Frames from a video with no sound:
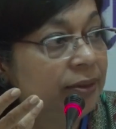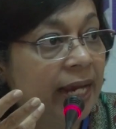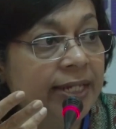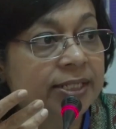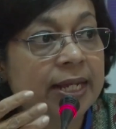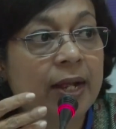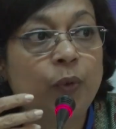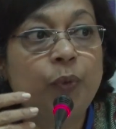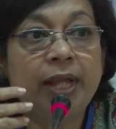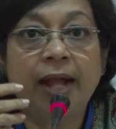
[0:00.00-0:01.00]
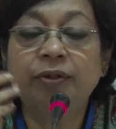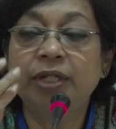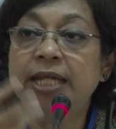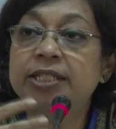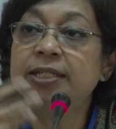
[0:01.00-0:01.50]
right? We are
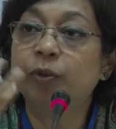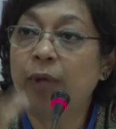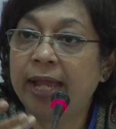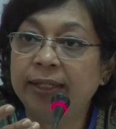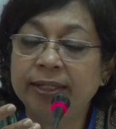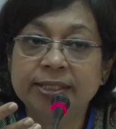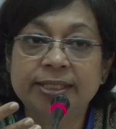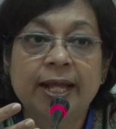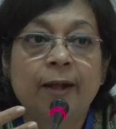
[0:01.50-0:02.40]
creating awareness.